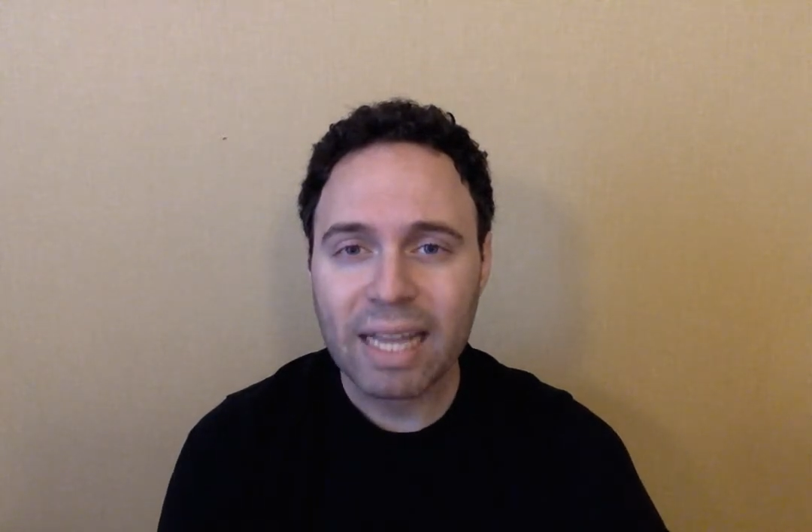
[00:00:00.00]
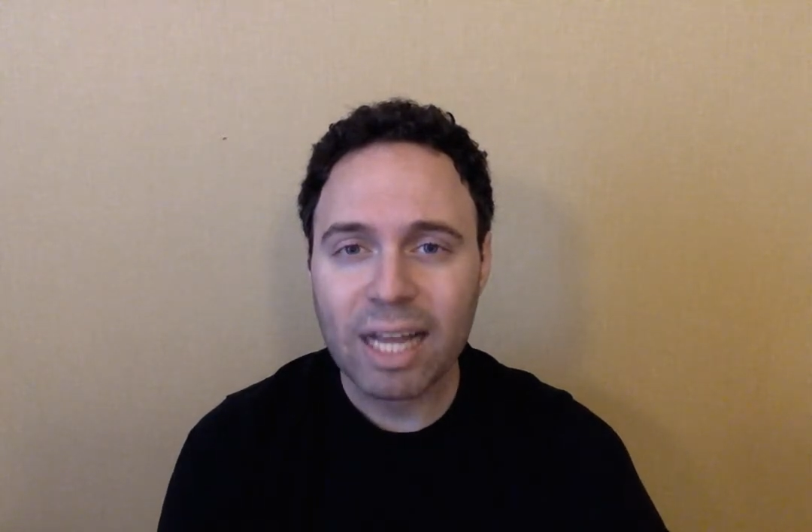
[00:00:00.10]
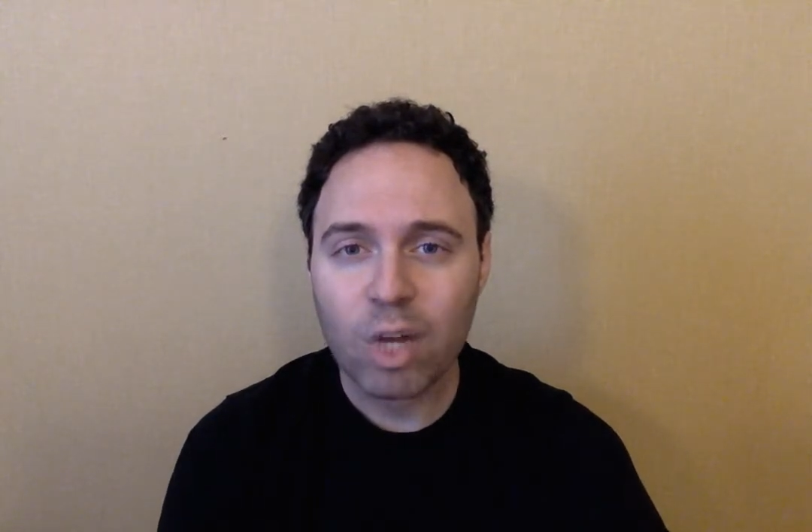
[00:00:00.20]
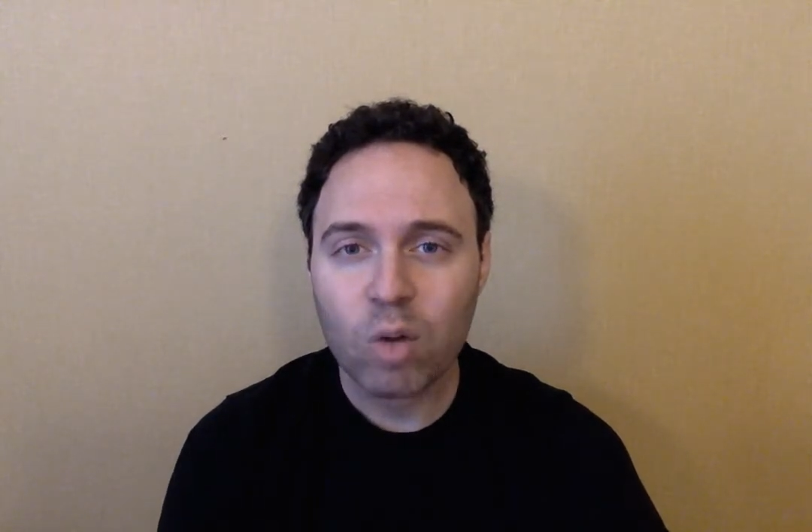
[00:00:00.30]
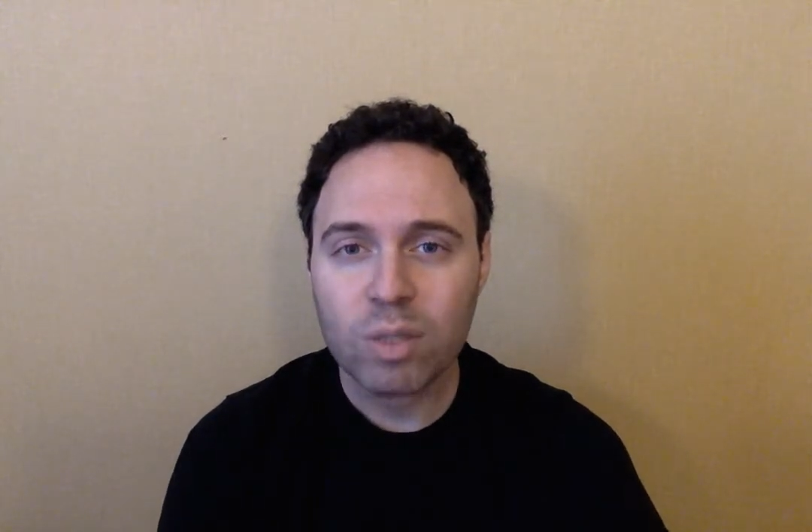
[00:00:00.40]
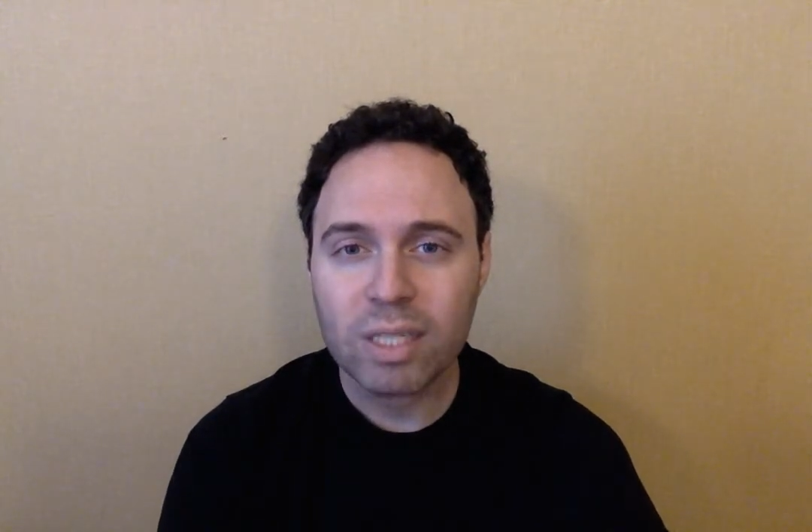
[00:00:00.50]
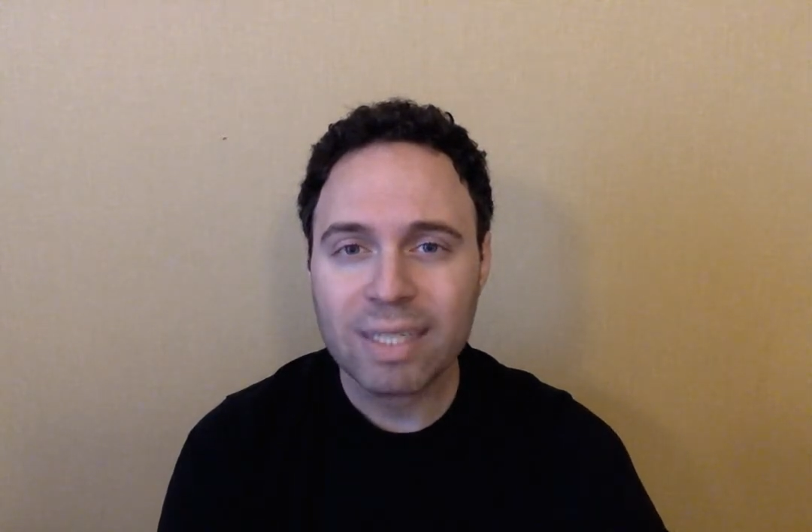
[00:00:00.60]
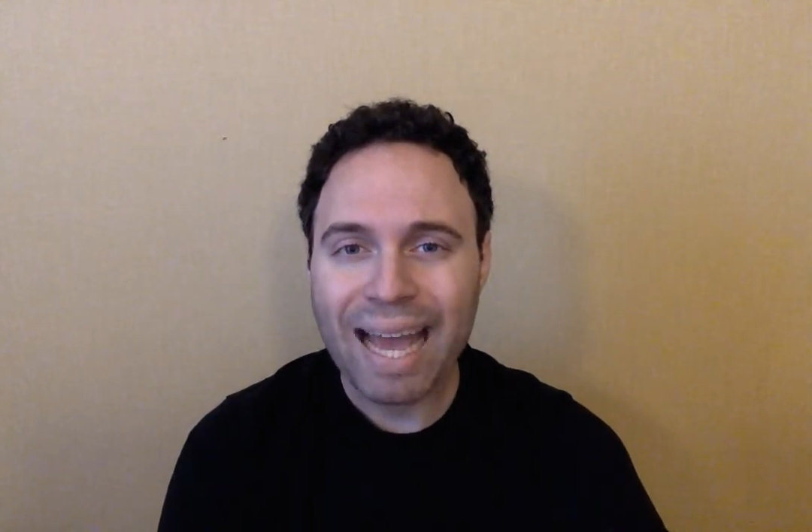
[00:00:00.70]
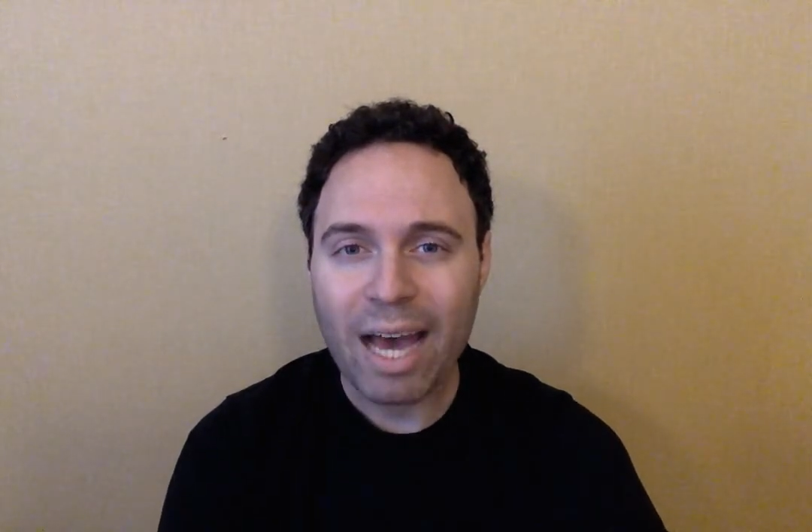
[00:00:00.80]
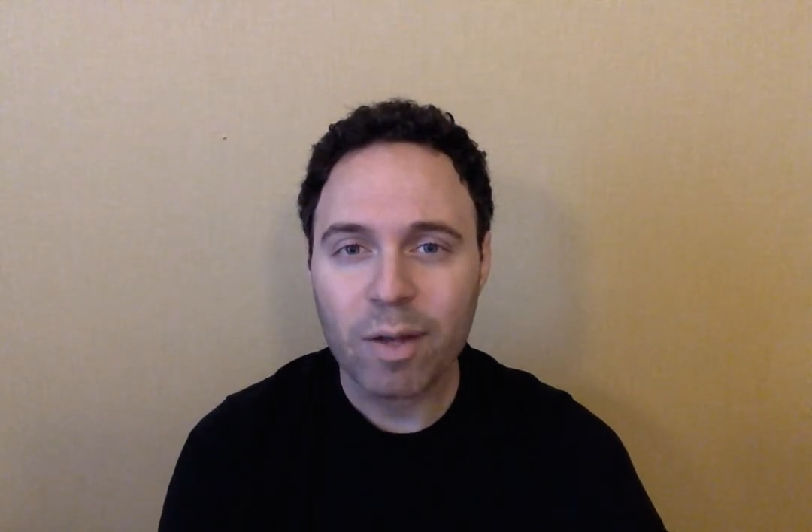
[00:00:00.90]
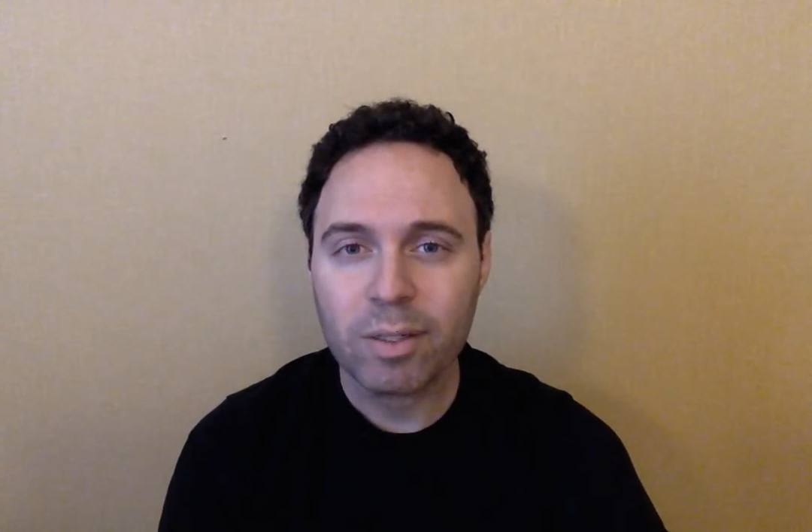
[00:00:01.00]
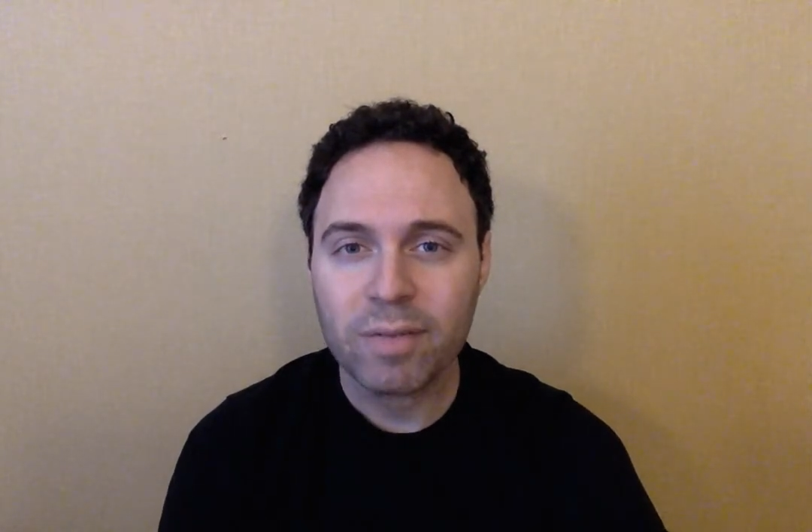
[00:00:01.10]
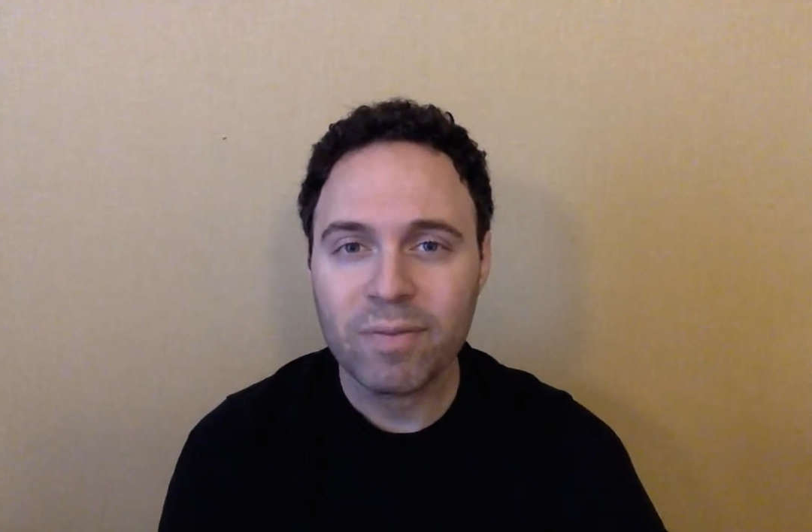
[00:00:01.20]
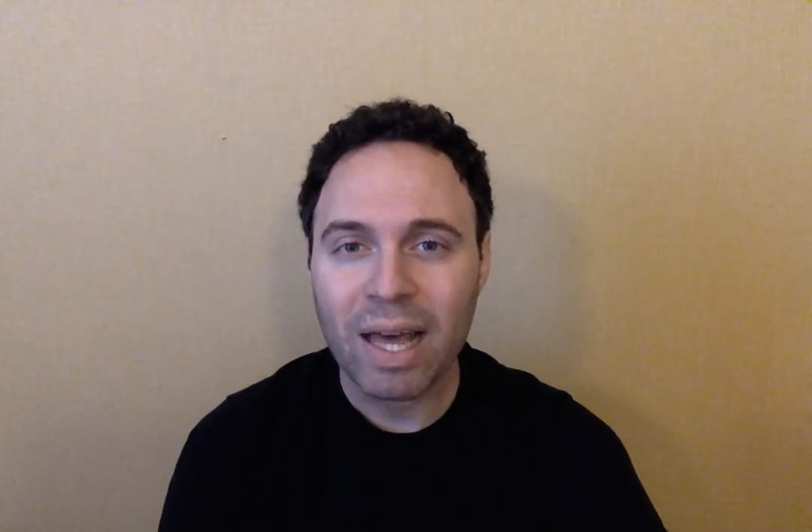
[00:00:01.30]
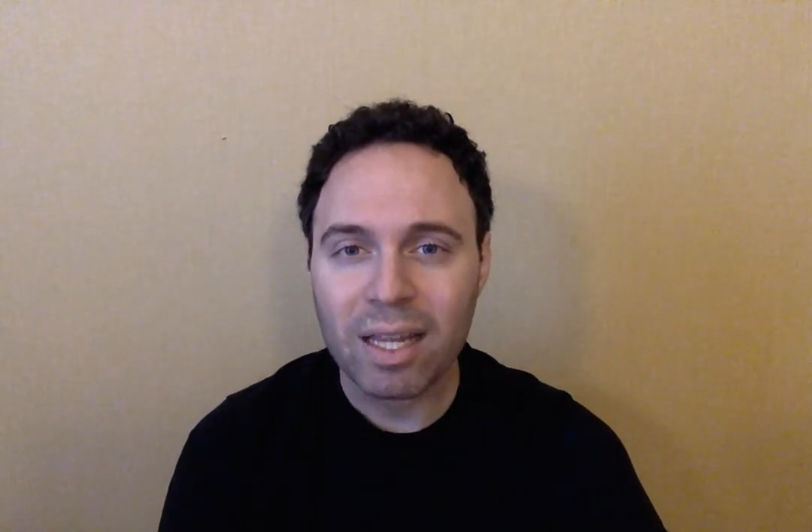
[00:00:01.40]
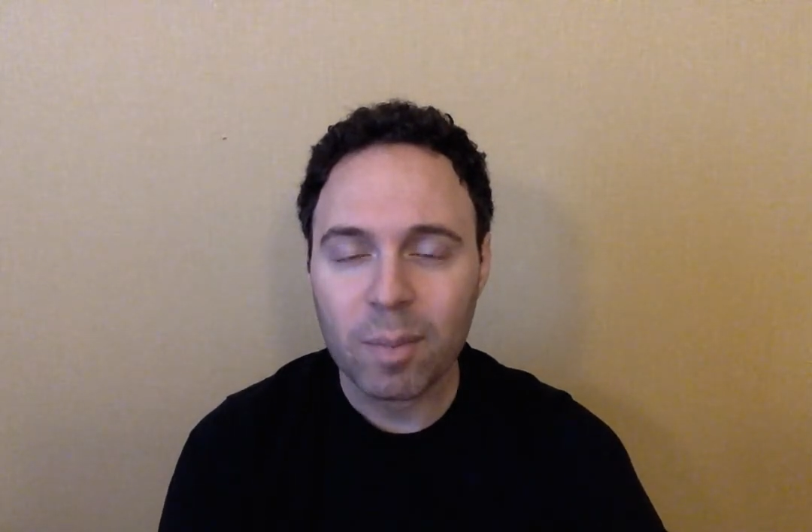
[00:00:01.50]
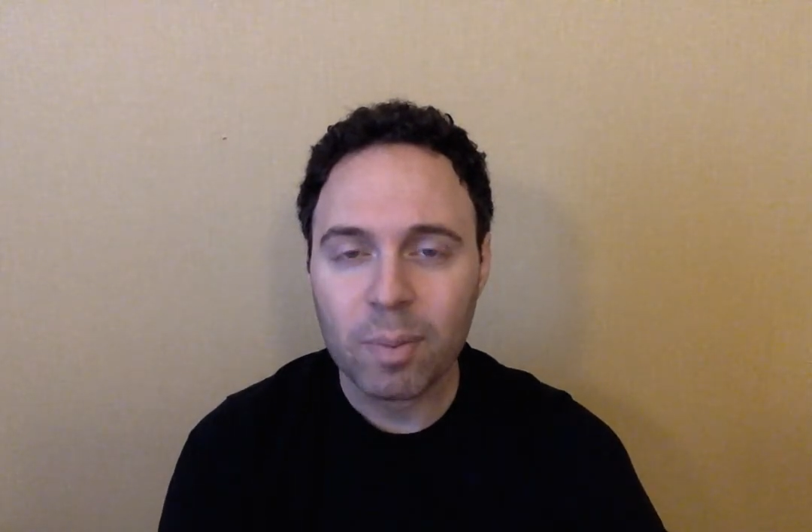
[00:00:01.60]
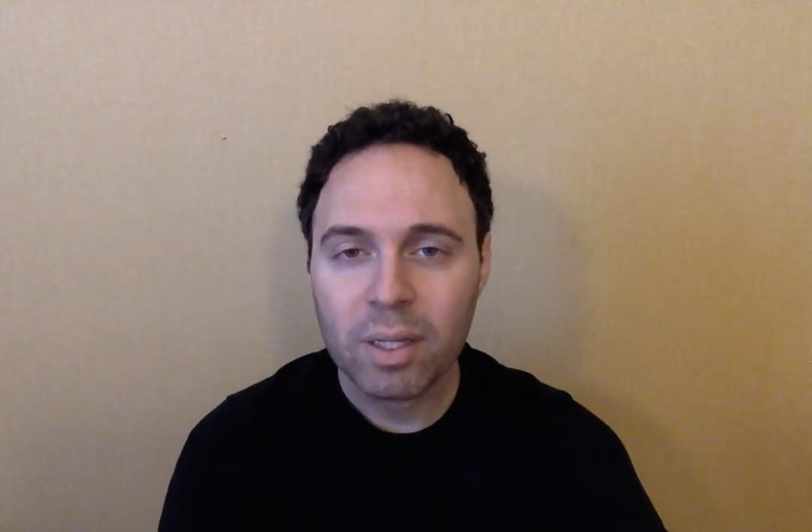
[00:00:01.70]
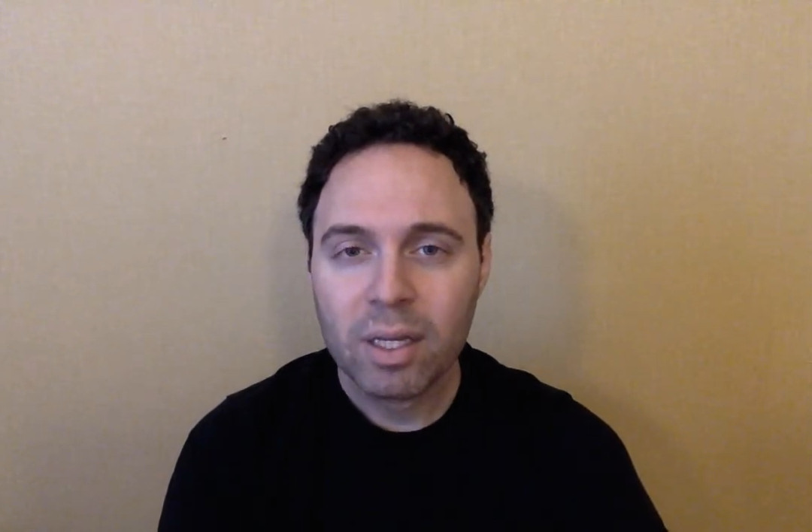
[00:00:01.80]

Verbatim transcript: that goes into how to develop